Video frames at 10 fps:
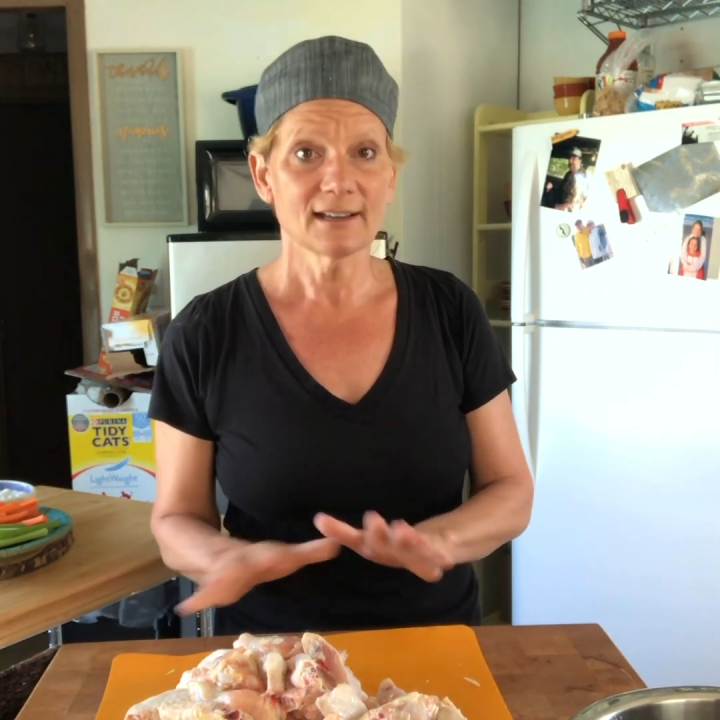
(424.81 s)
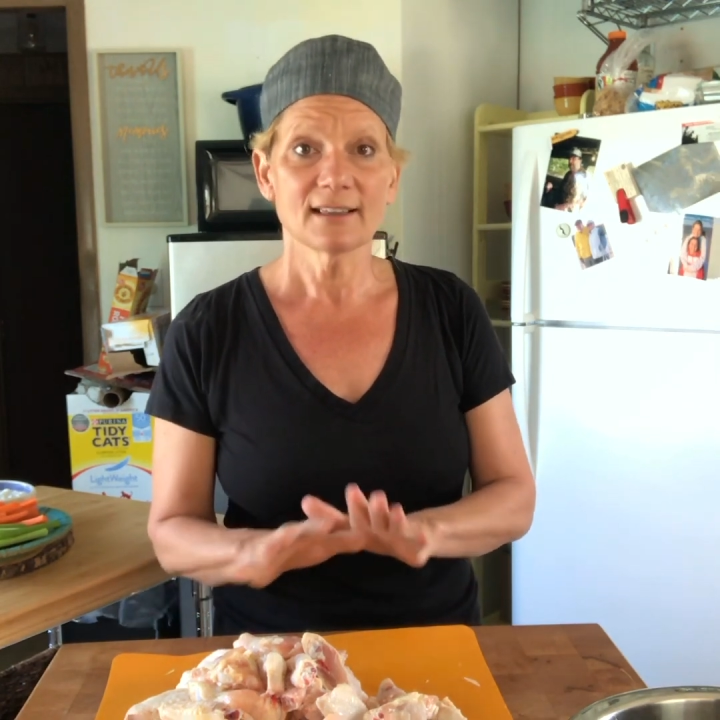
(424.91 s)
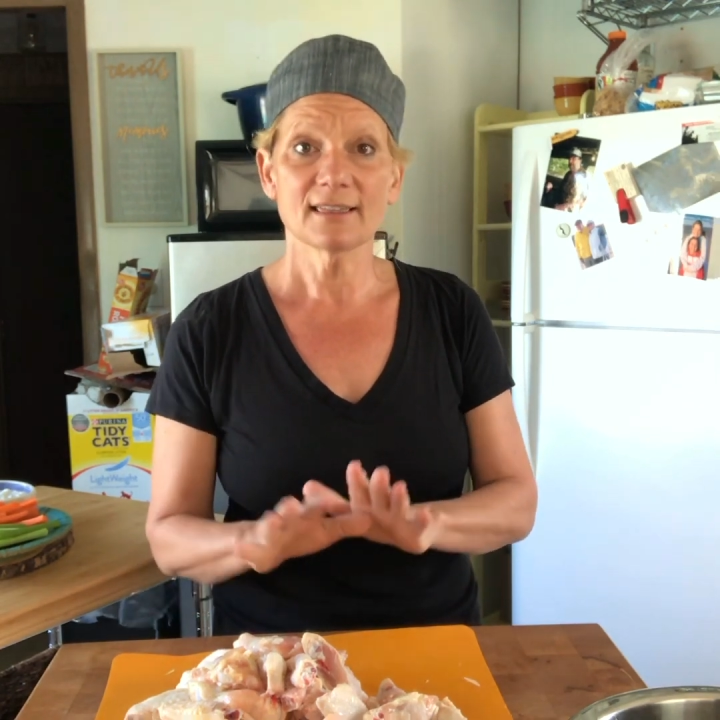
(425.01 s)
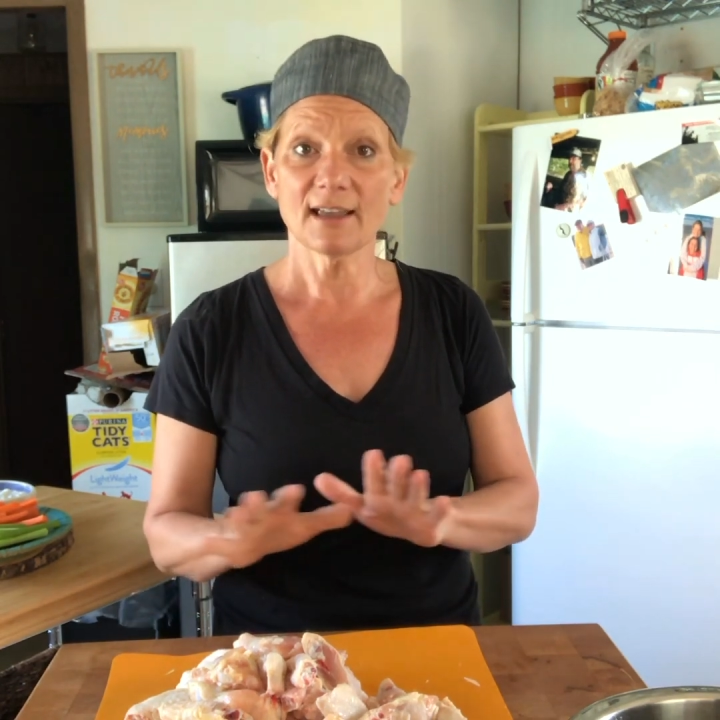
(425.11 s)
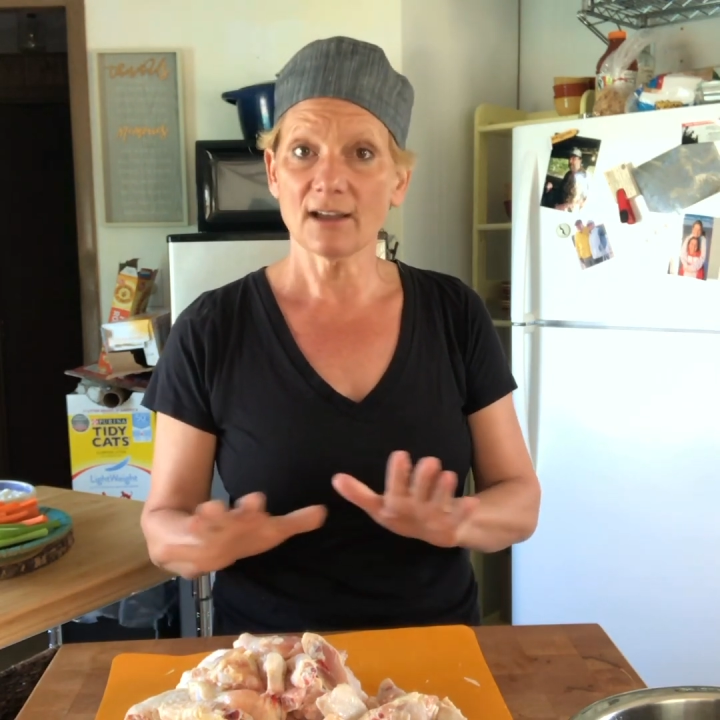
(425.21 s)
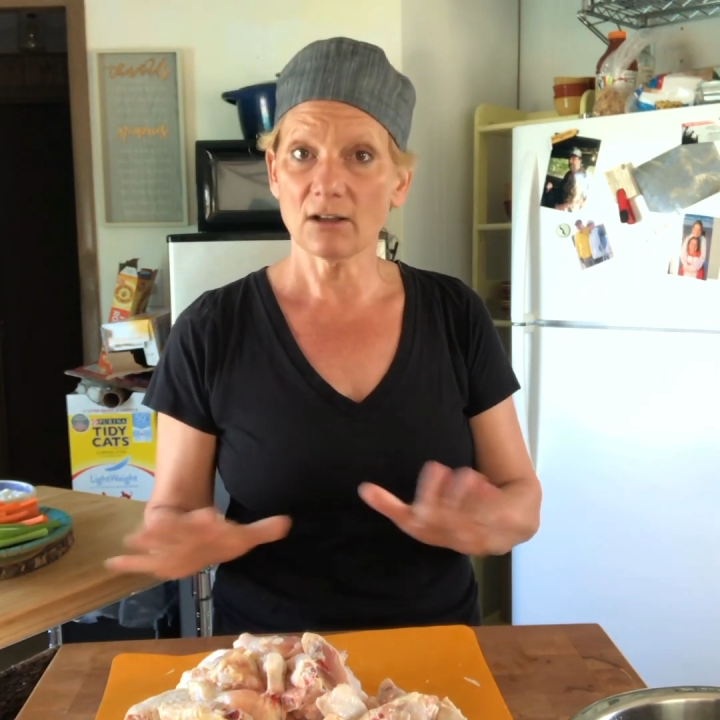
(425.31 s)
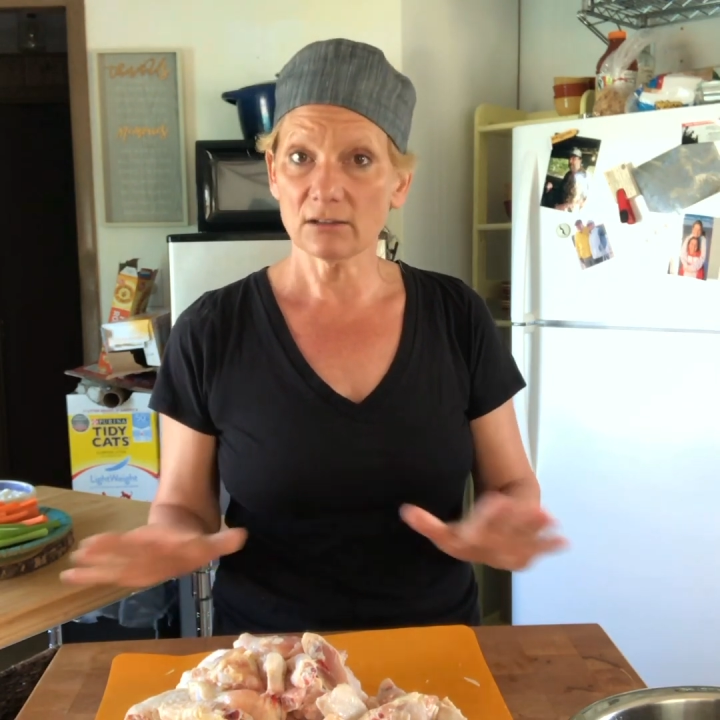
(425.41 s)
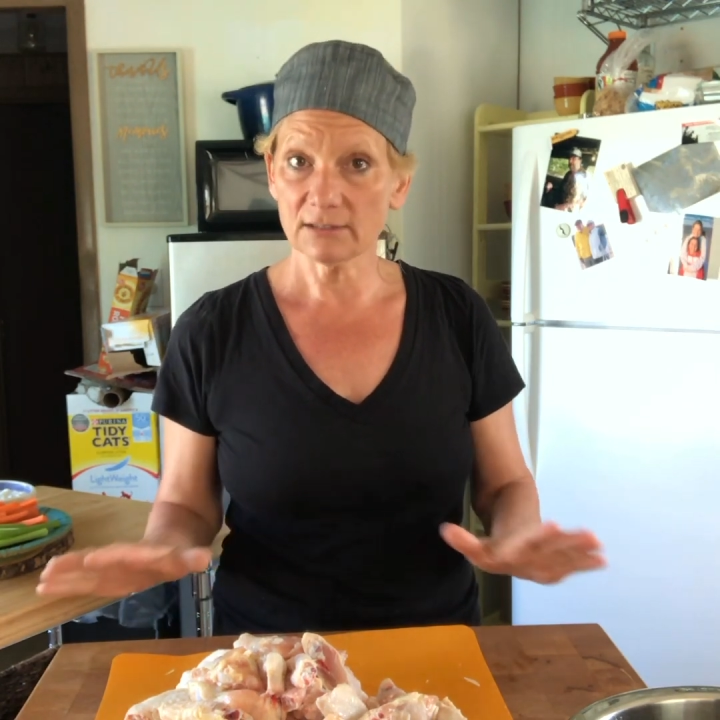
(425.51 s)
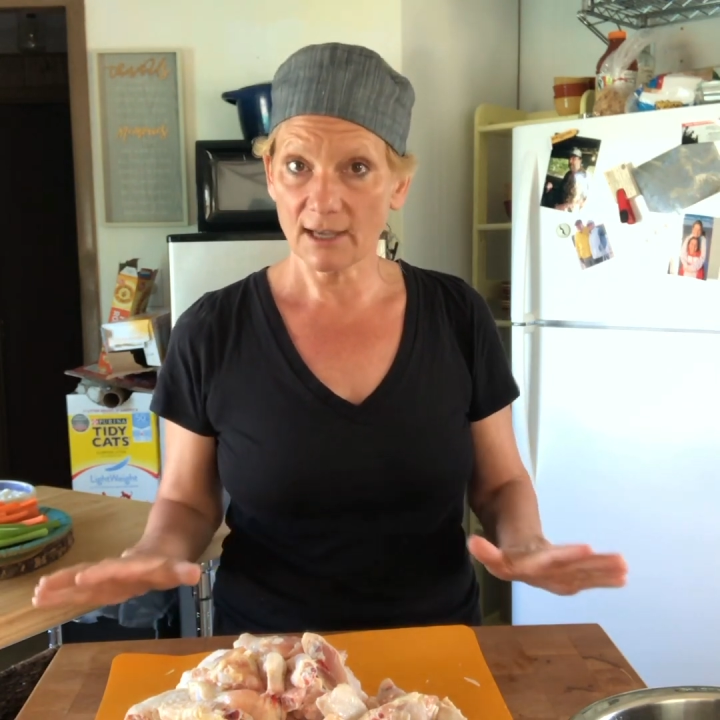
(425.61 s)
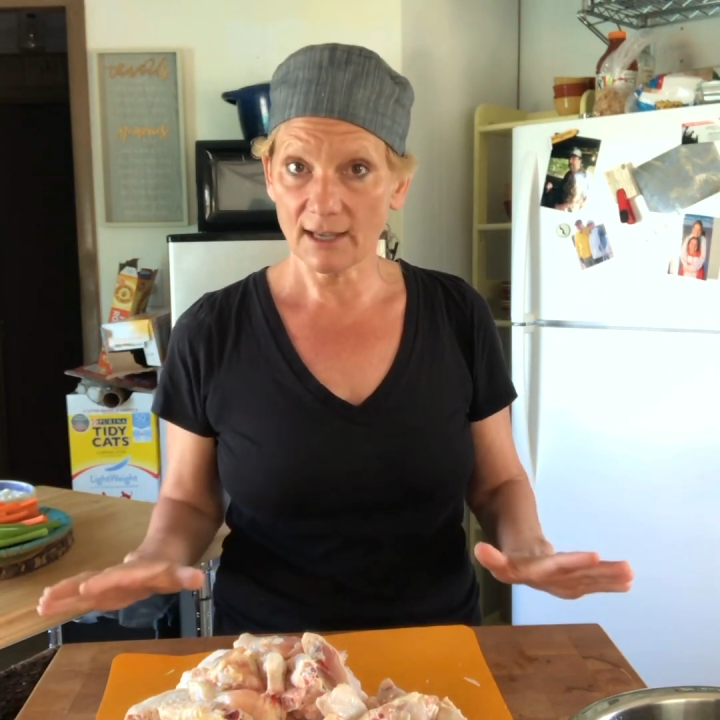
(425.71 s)
they all
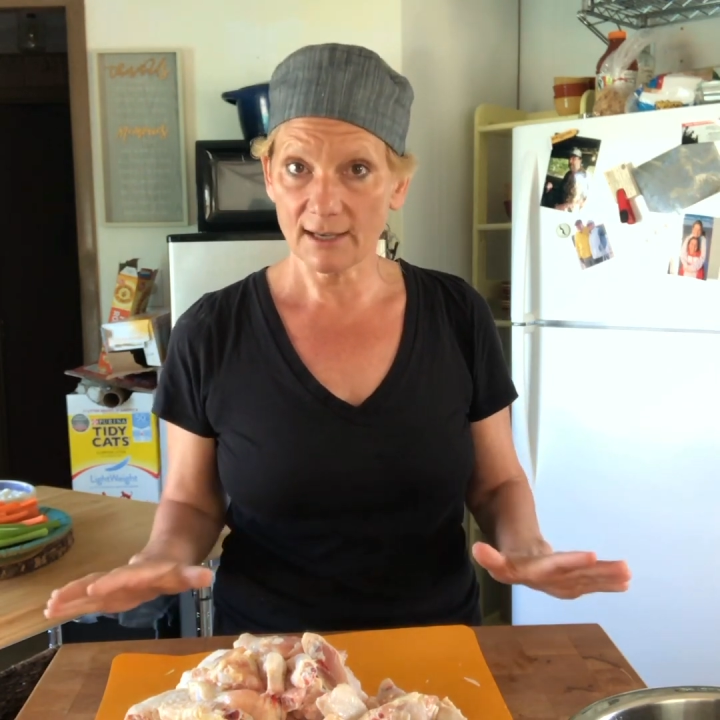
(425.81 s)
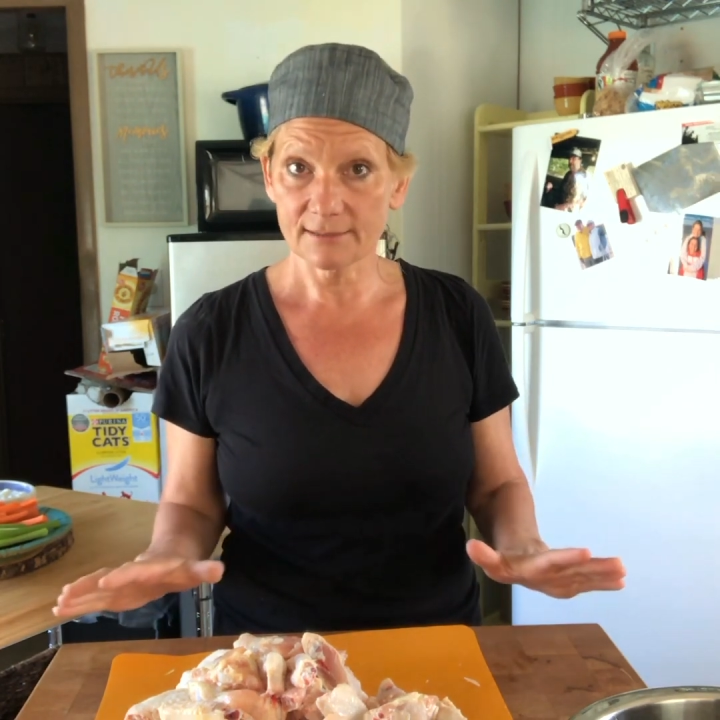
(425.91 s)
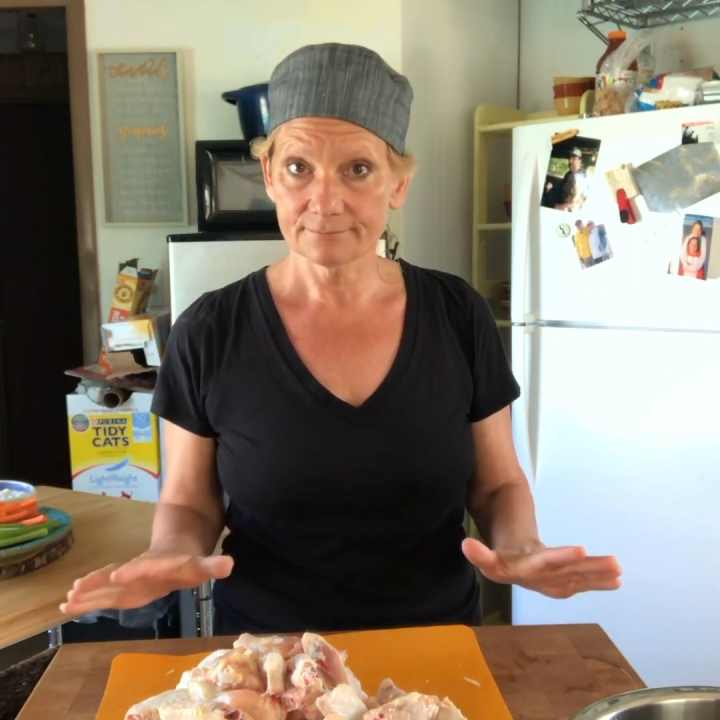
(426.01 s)
die.